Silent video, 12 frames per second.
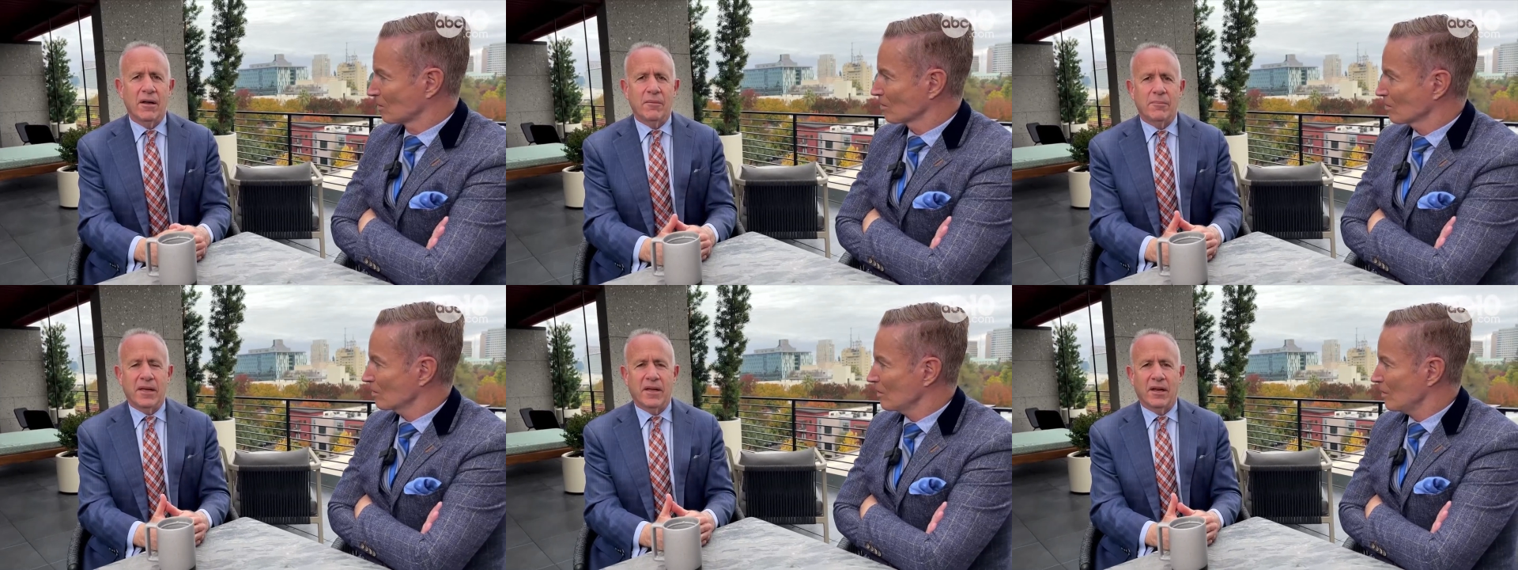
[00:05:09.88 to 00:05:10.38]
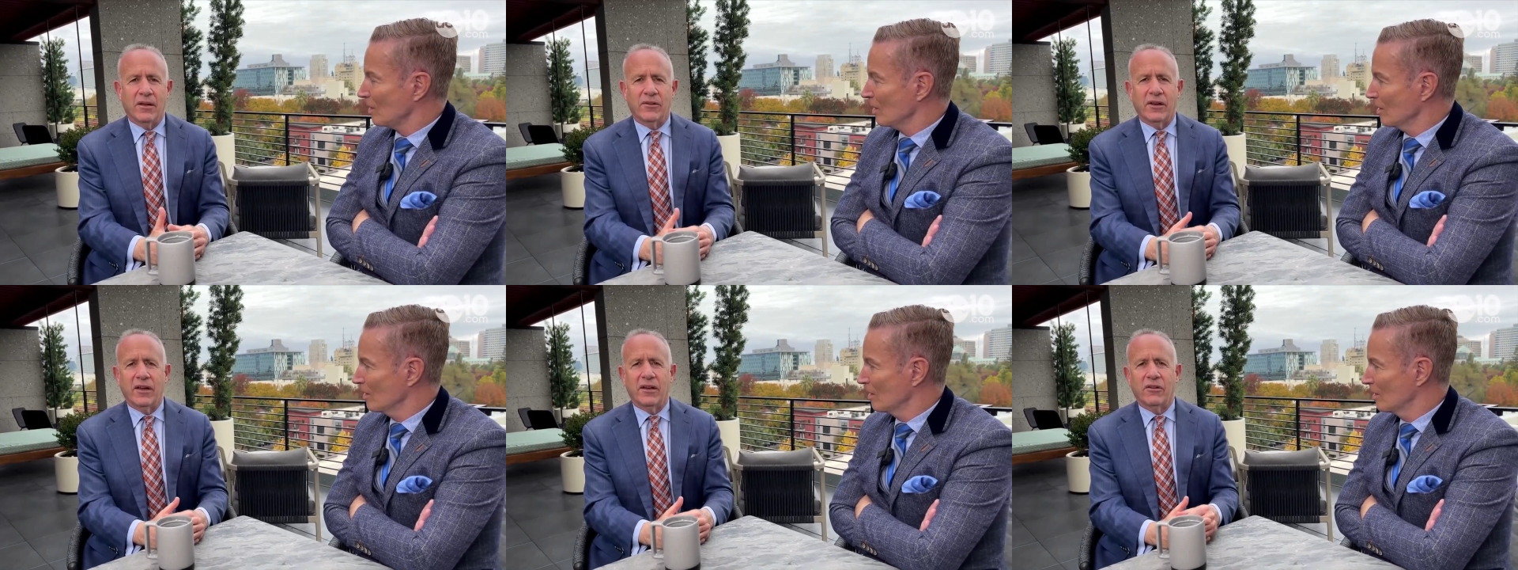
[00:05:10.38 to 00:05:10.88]
Speaker 1: because
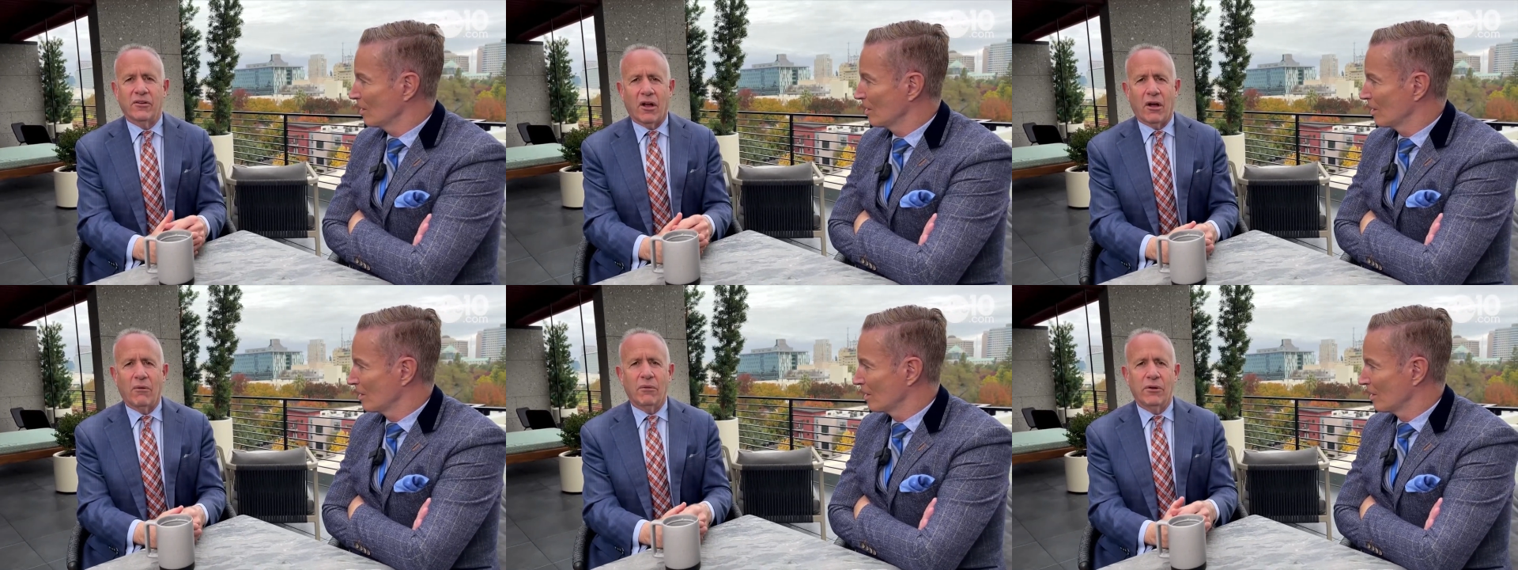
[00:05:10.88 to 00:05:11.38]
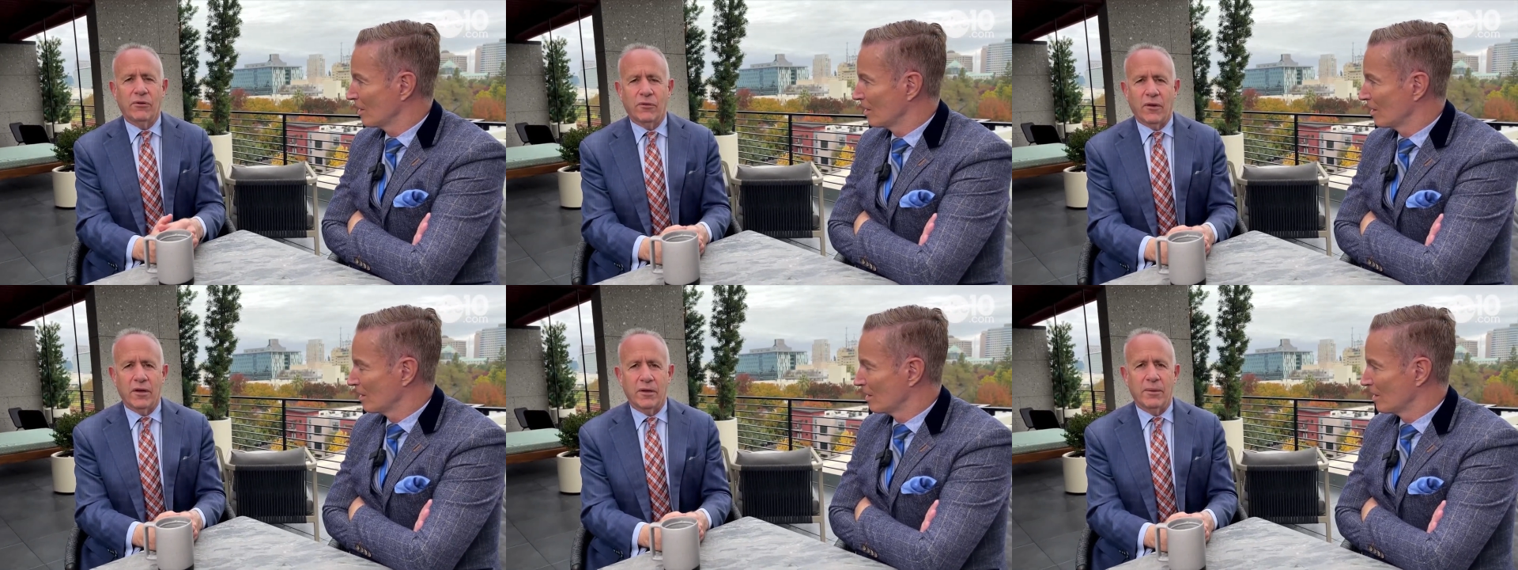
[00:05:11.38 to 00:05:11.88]
it is always
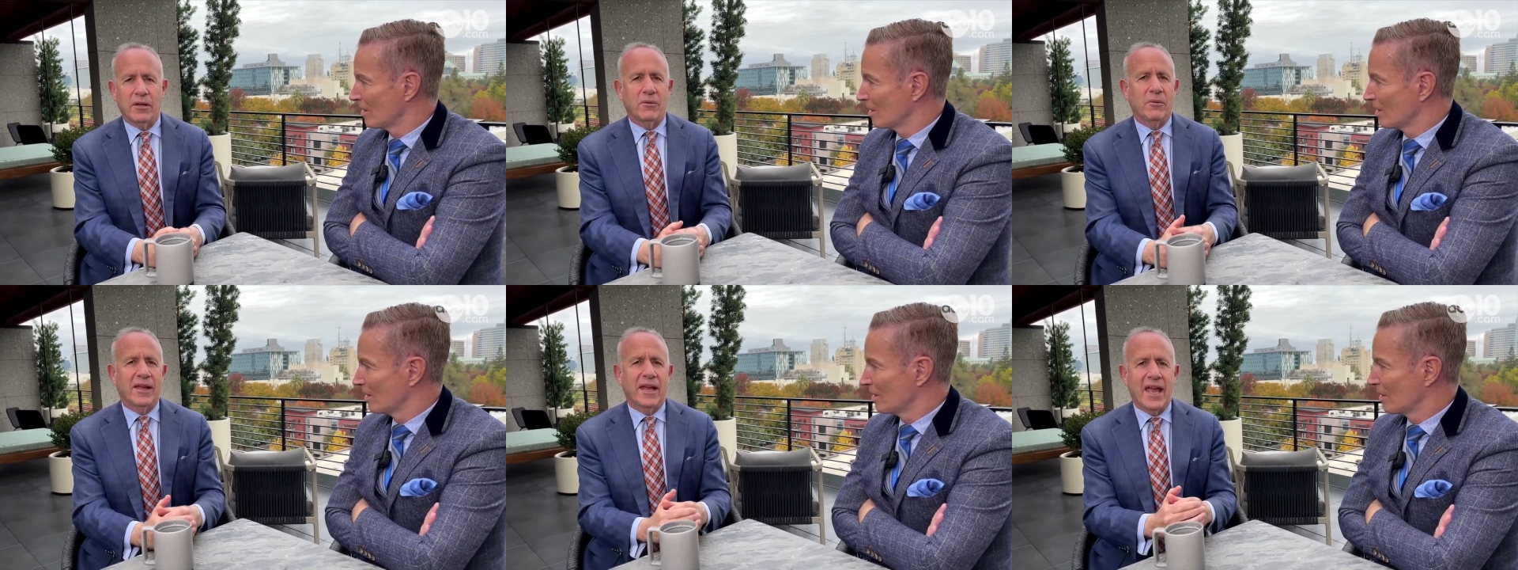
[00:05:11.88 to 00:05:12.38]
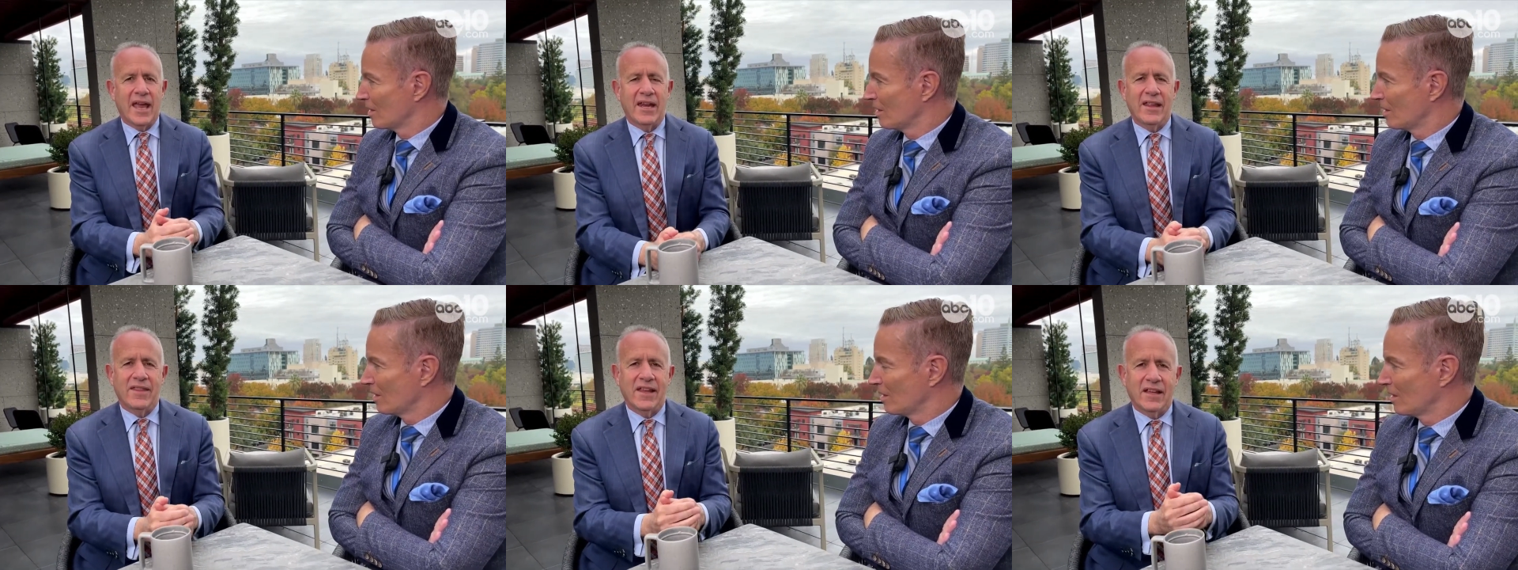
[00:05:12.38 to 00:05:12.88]
fun to be doing
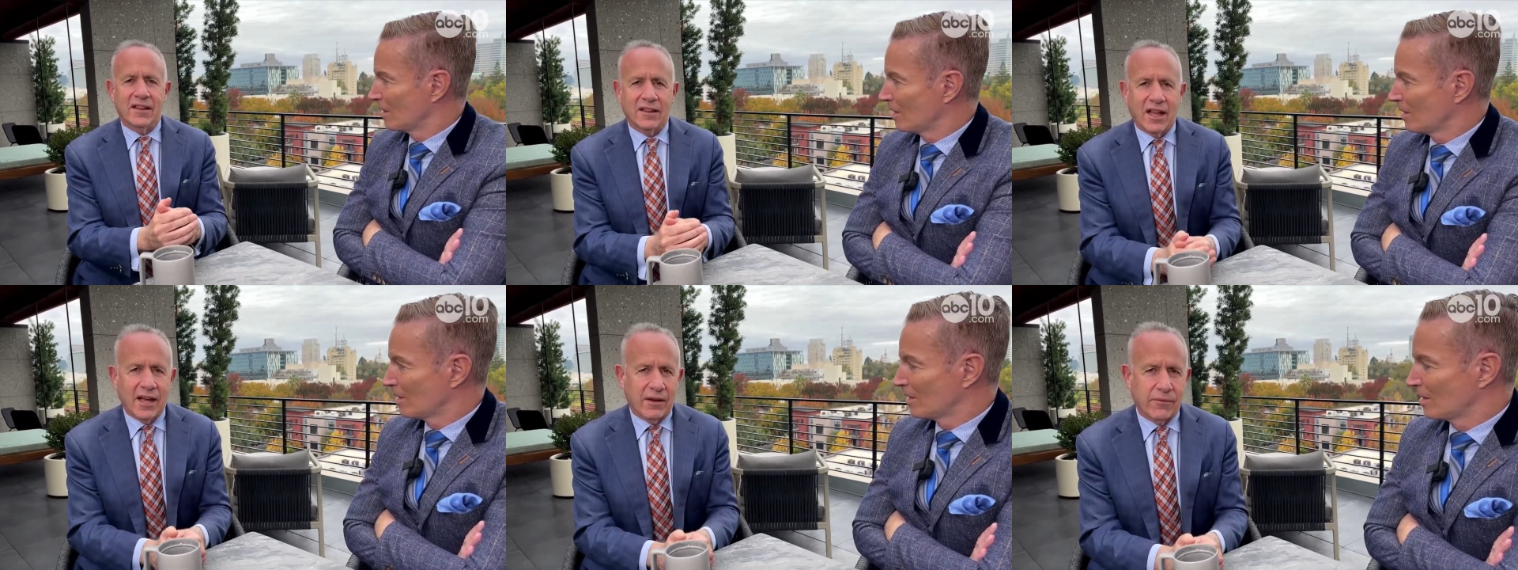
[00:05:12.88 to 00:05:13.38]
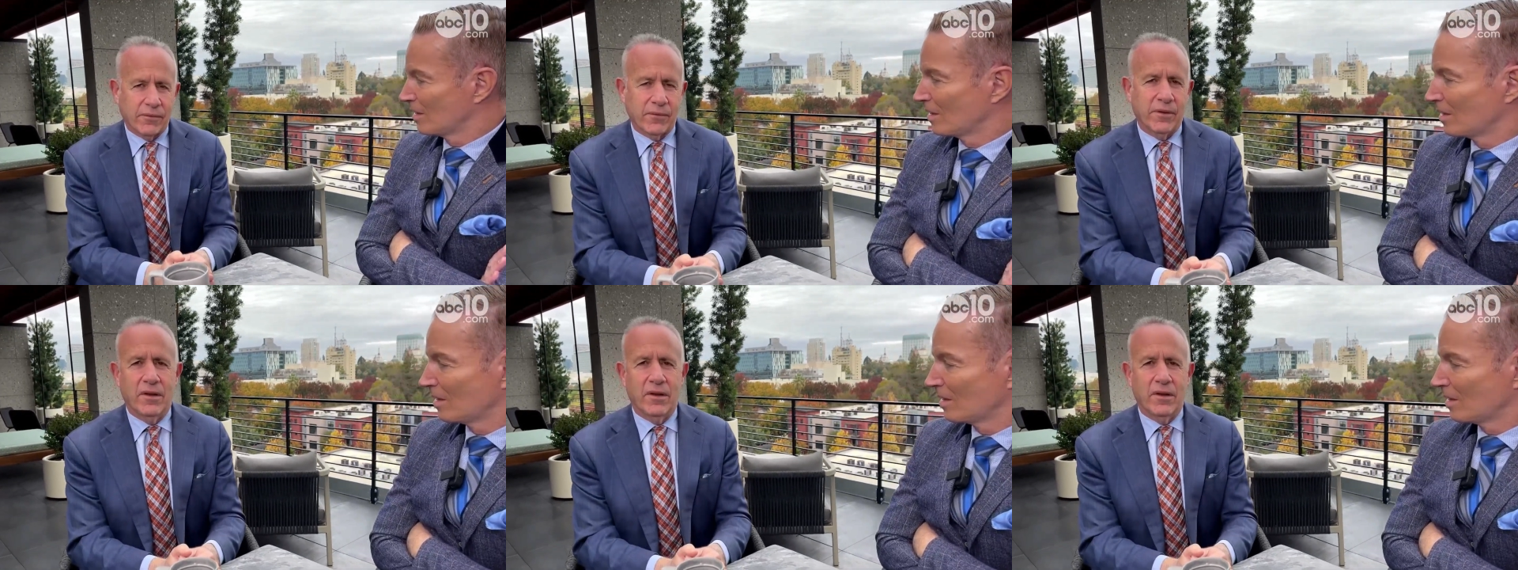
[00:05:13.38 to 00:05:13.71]
anything in life